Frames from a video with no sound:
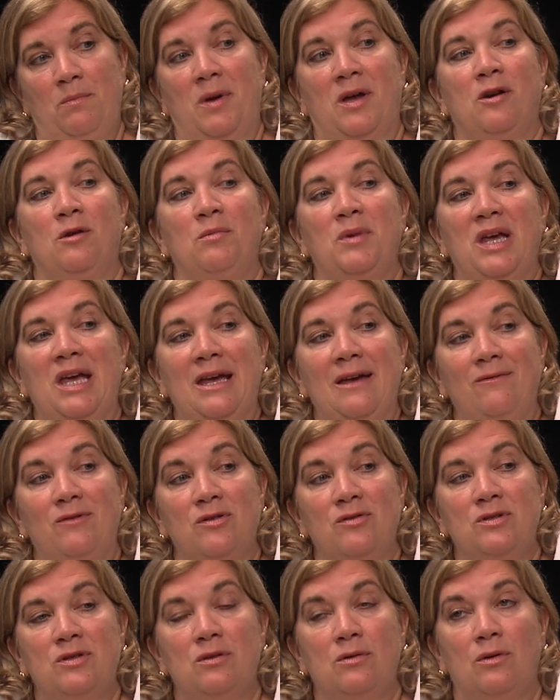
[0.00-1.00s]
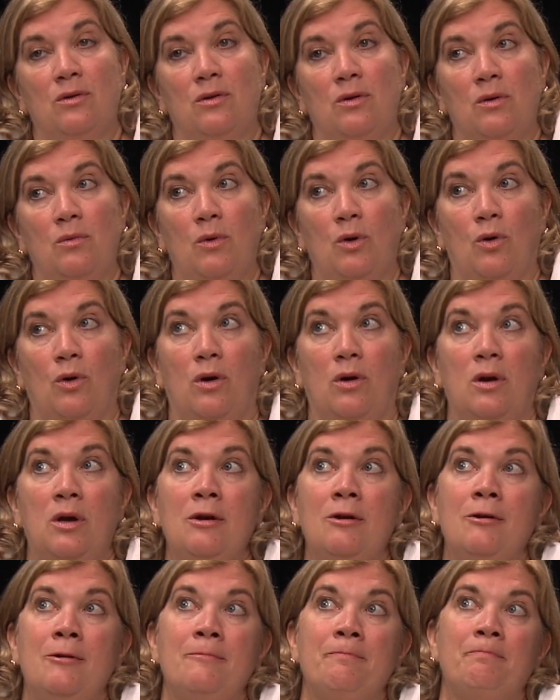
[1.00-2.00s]
better behaviors or
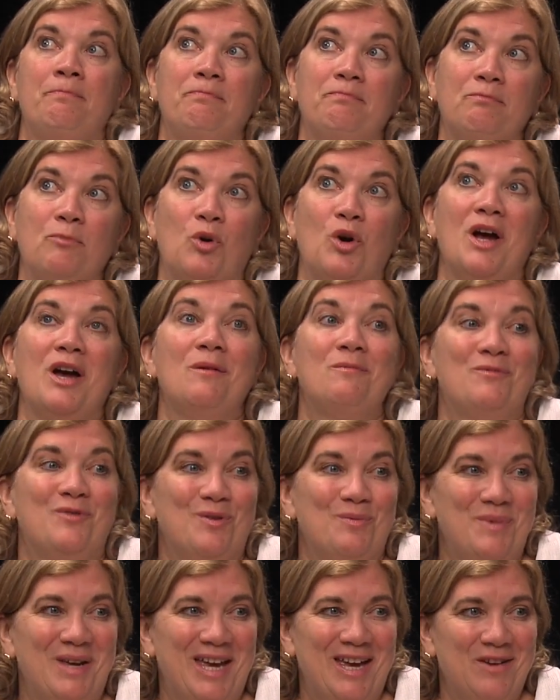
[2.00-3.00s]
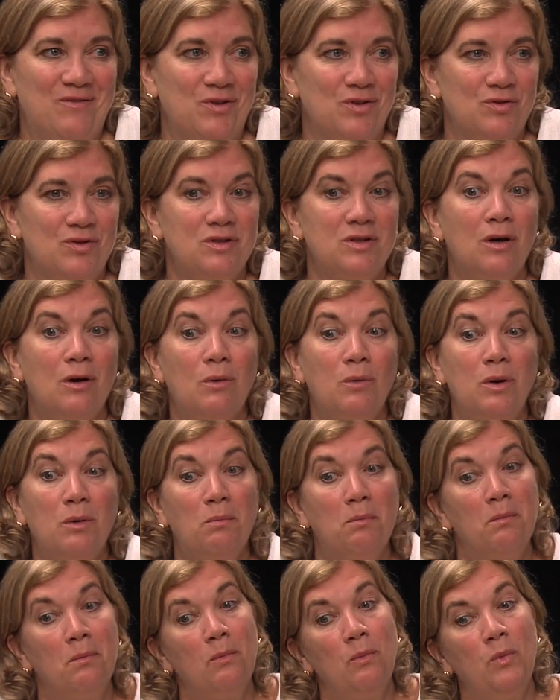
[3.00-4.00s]
more helpful behaviors. So
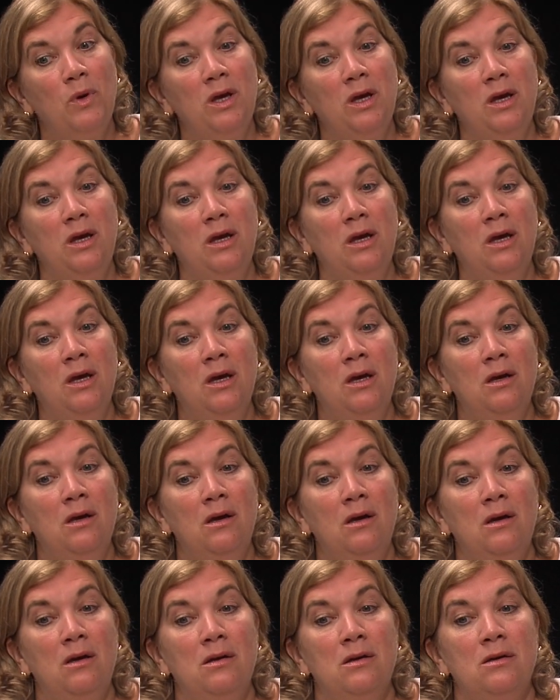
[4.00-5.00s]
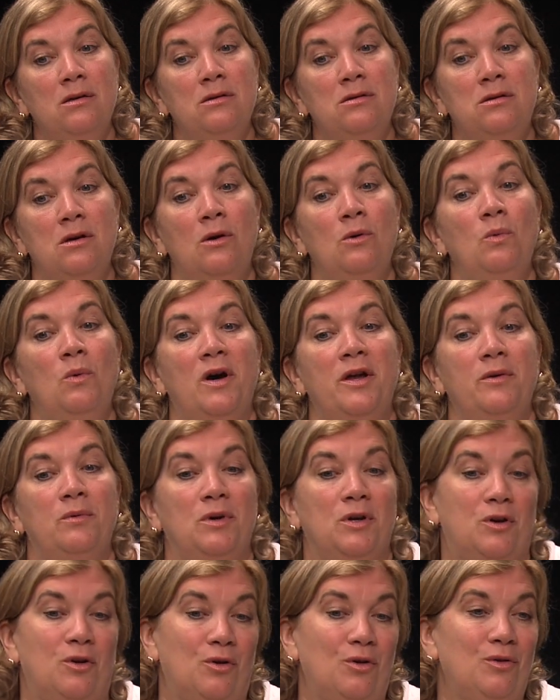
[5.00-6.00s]
we don't want to
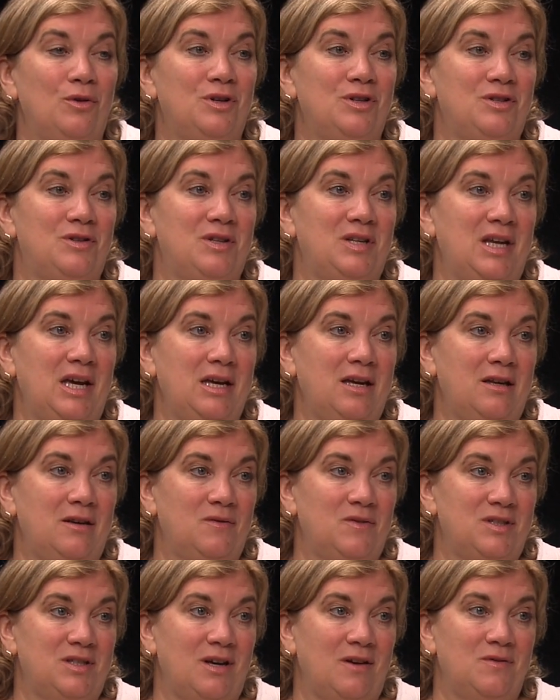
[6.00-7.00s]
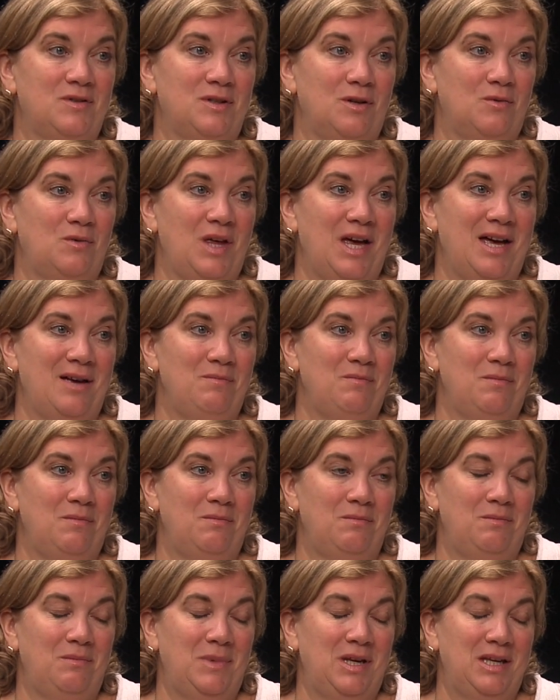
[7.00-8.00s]
encourage the negative stuff. So that
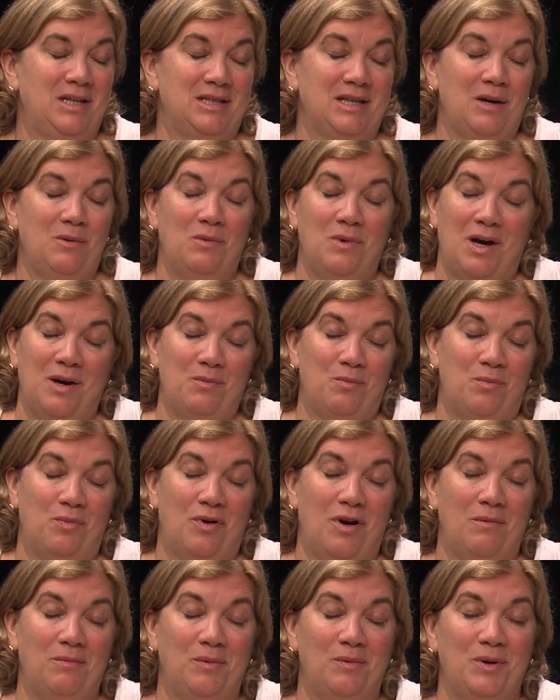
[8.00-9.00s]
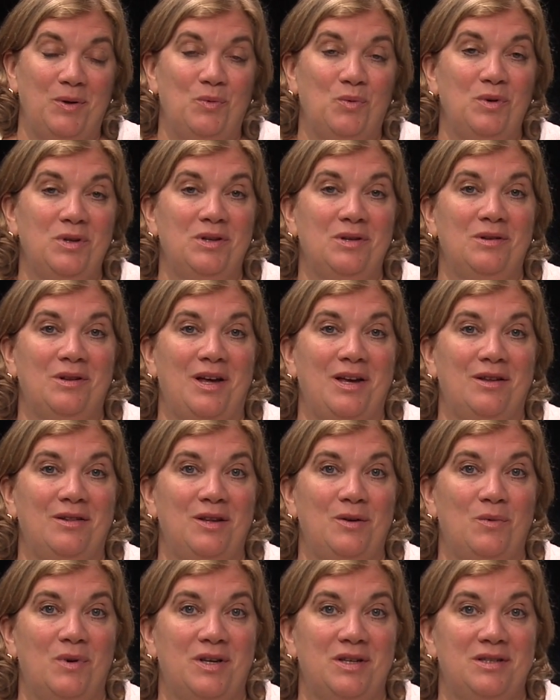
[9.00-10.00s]
means I probably wouldn't
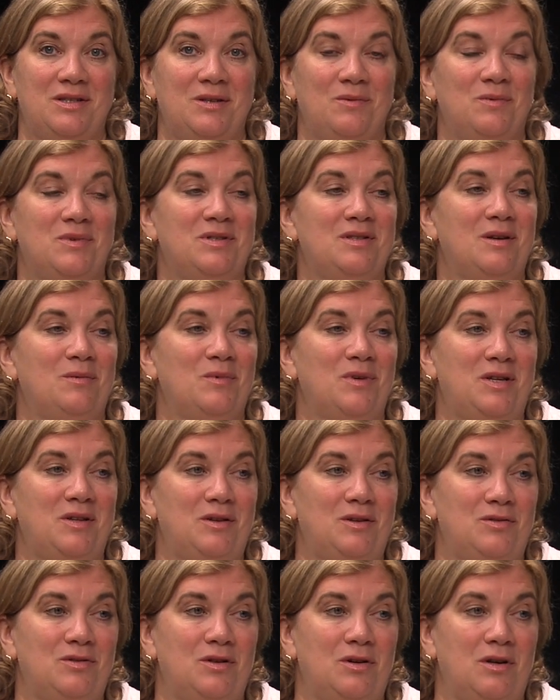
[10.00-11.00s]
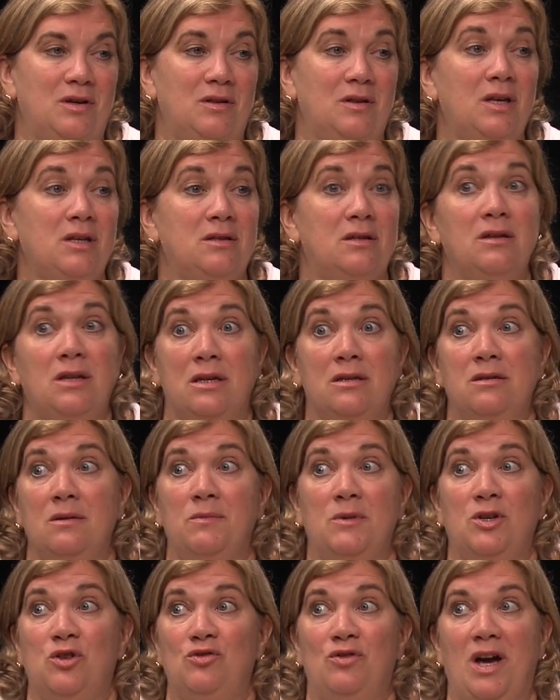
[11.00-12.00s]
likely want to sit with someone in their unless
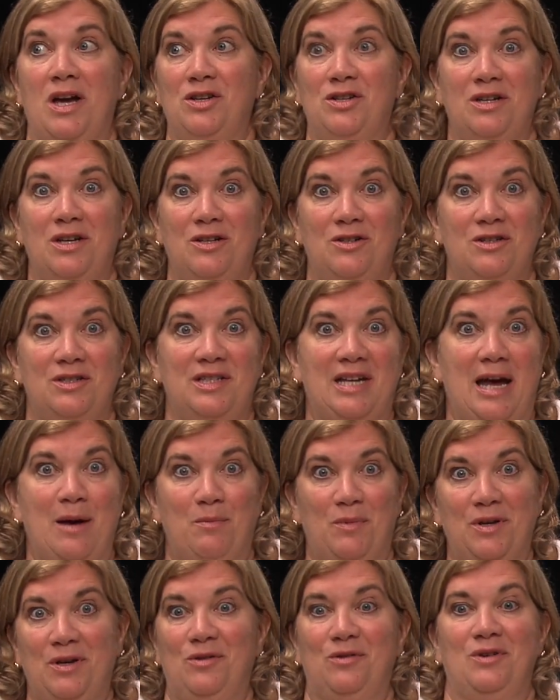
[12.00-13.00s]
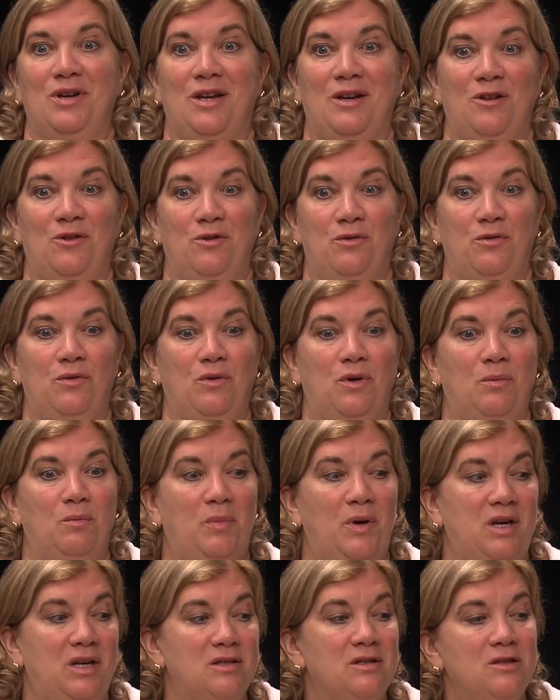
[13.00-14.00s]
something tragic had just happened and they're getting through
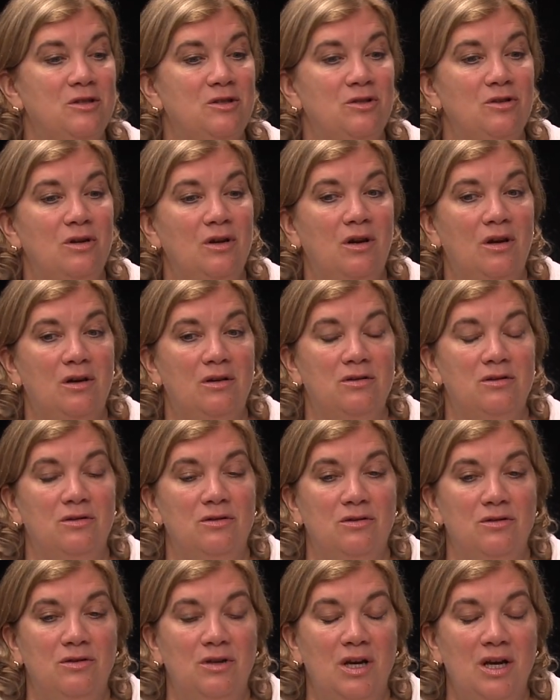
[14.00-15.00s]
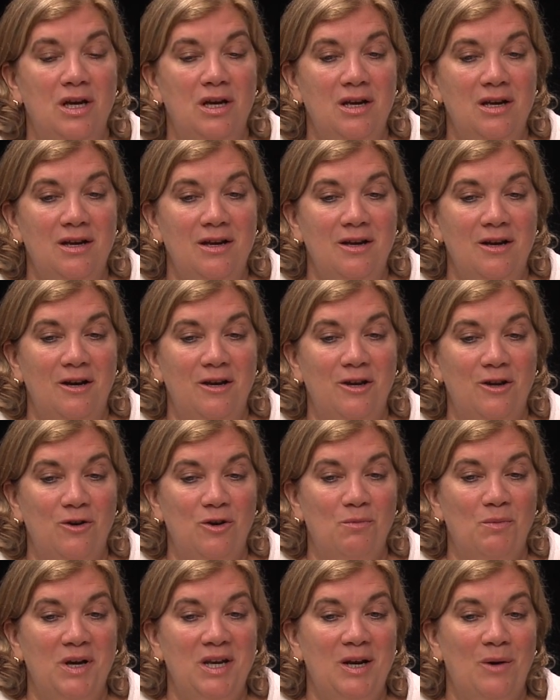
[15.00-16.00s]
it. But as
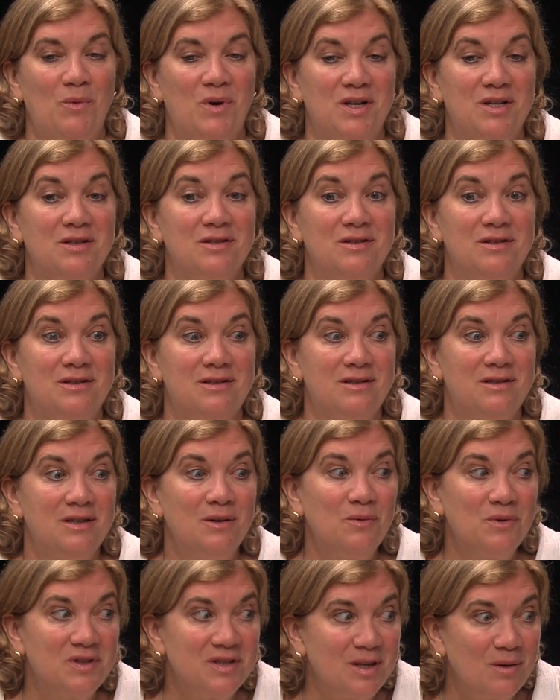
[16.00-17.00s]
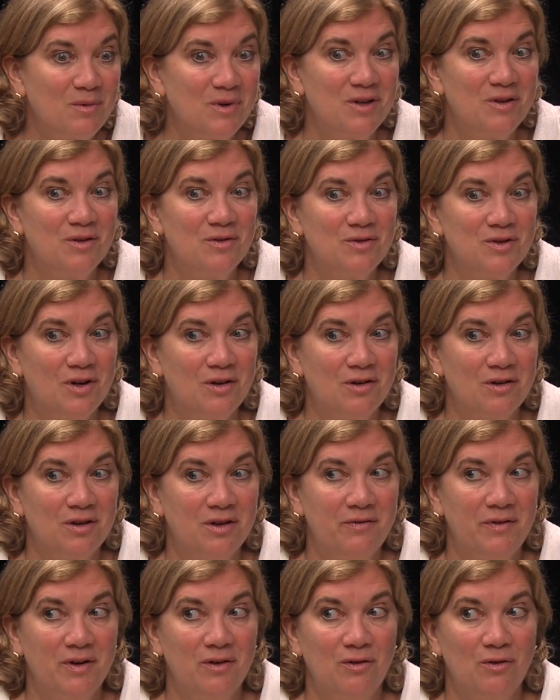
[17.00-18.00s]
you might not want to sit with someone in their dark
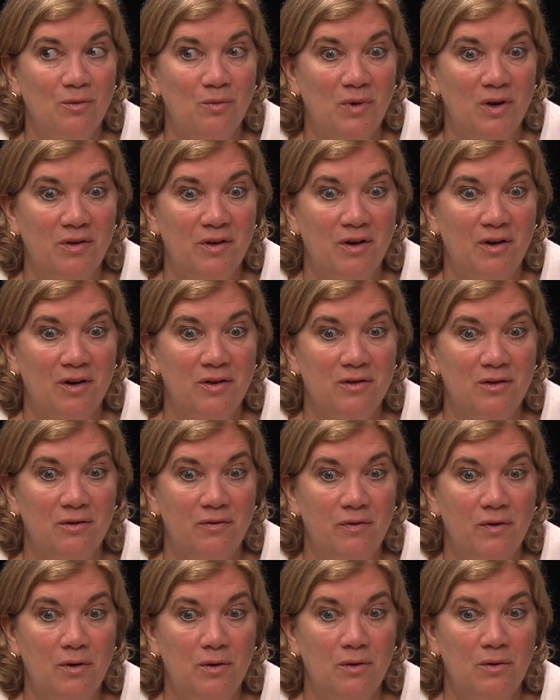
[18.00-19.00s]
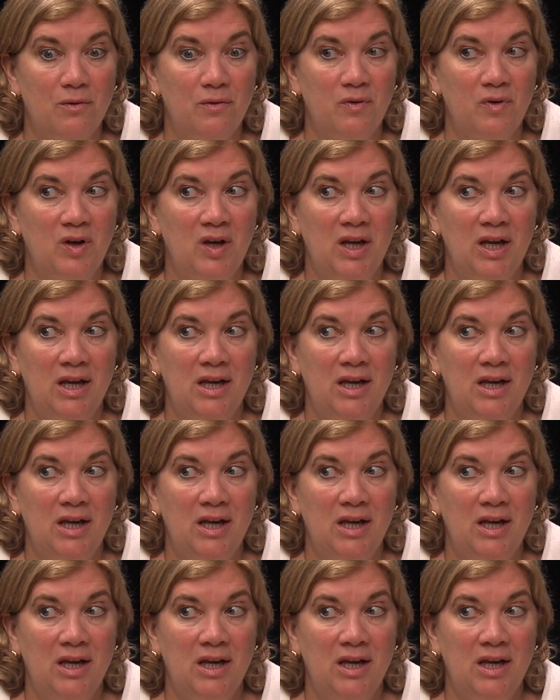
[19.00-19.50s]
living room while they're on their phone